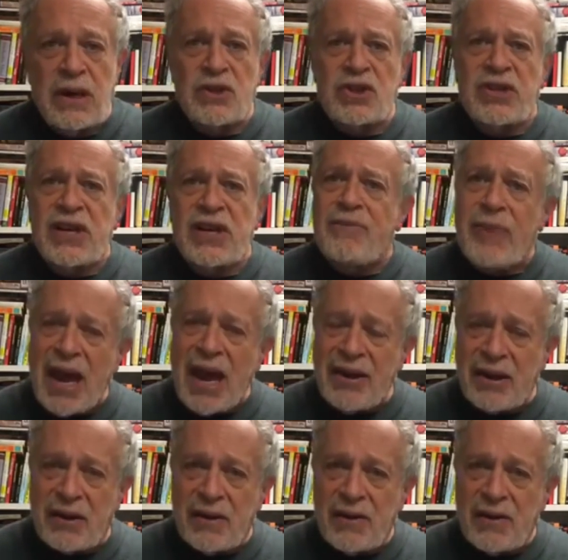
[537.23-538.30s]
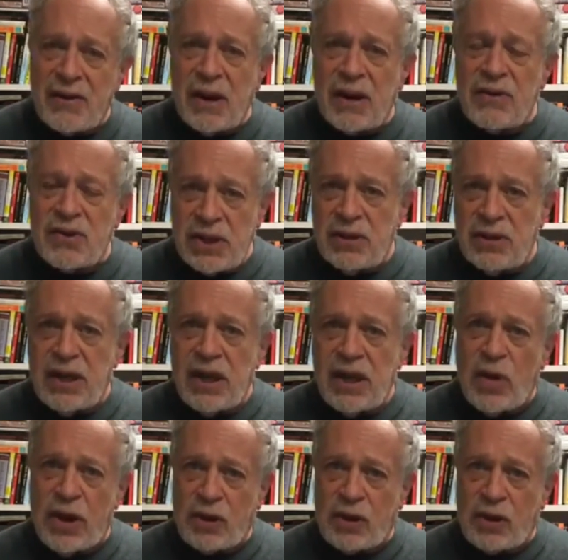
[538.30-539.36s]
Steve Bannon, until
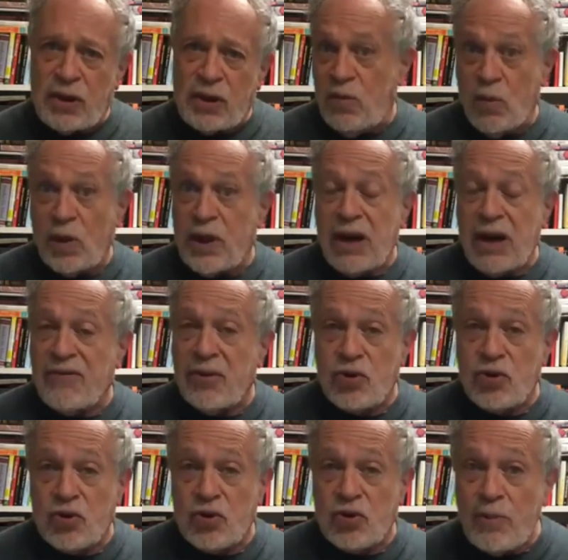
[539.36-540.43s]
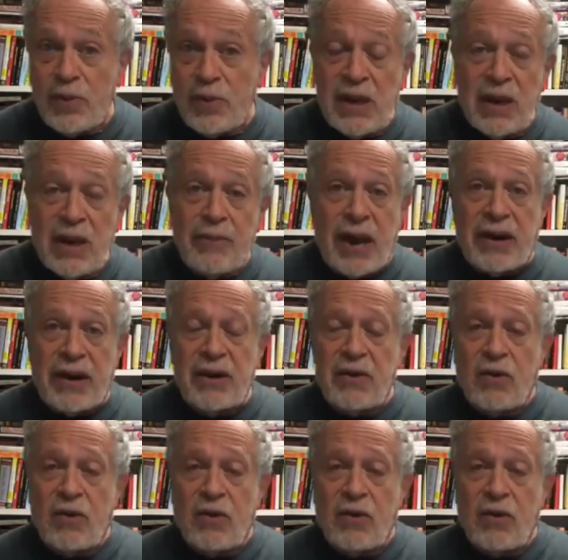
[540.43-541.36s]
he went working for Trump, Bannon